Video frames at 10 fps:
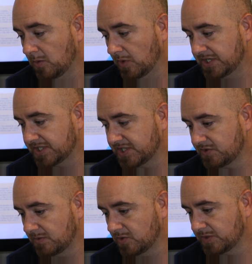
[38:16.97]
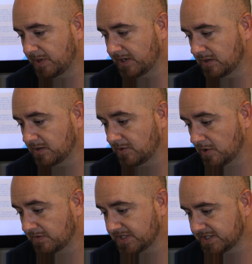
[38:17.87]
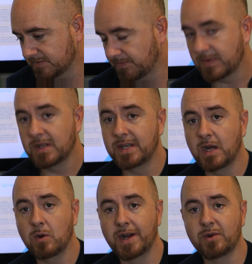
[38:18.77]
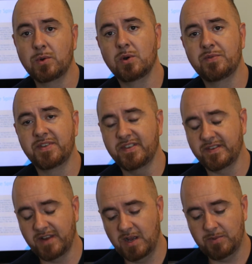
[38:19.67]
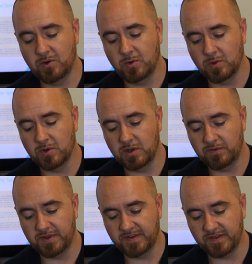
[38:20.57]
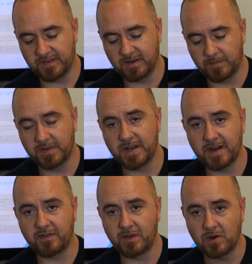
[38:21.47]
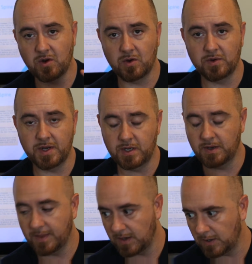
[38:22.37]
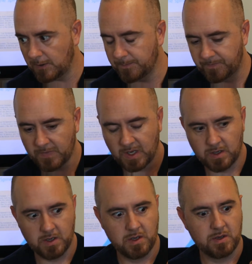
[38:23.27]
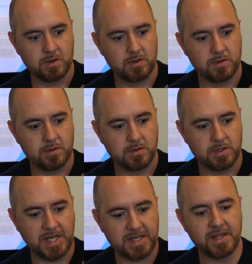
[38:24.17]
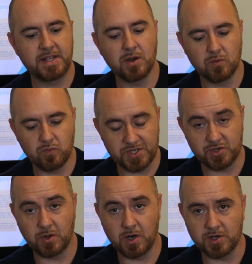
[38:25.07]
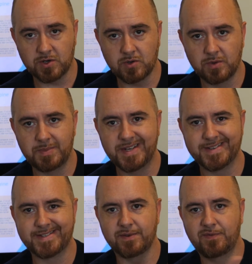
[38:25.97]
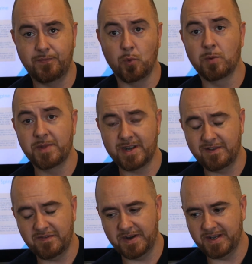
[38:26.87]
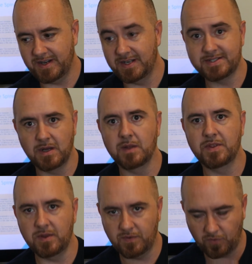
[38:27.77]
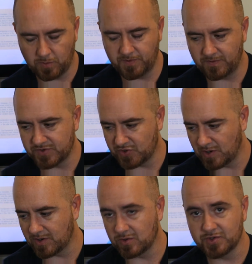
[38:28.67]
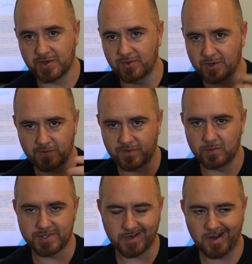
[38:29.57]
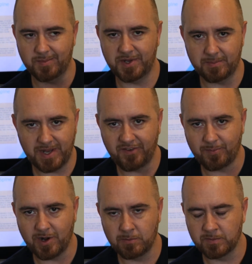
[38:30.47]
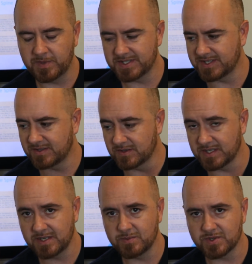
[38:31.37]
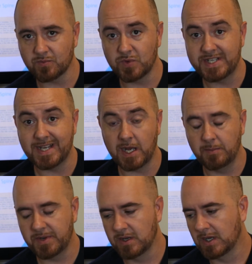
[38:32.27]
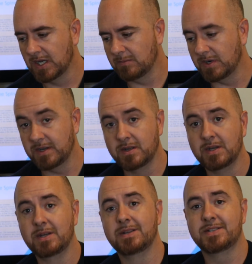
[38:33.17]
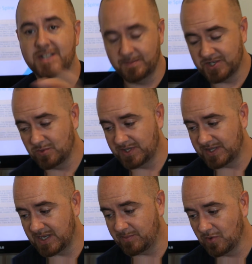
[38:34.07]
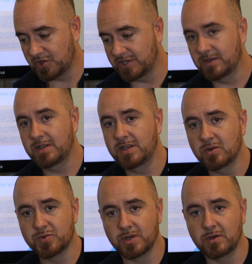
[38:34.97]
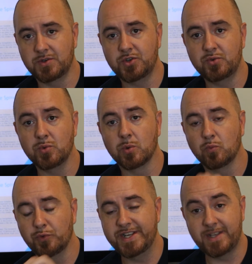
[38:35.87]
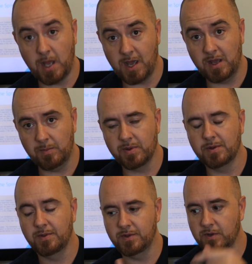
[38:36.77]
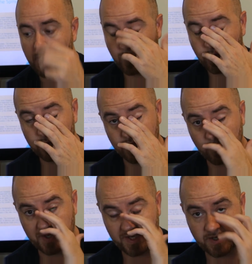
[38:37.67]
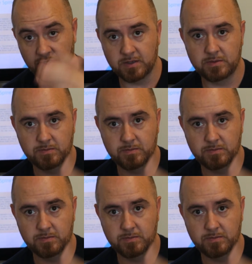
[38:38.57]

which is the cerebrospinal nervous system. Now, I don't know if this is a typo or if this is something that actually occurred in the in the original article because the form that I find it in is not the form of the original article, so I don't know if there was a copy and paste problem because this looks like it was retyped. But subsequent to that portion, he goes on to retype the quote that we did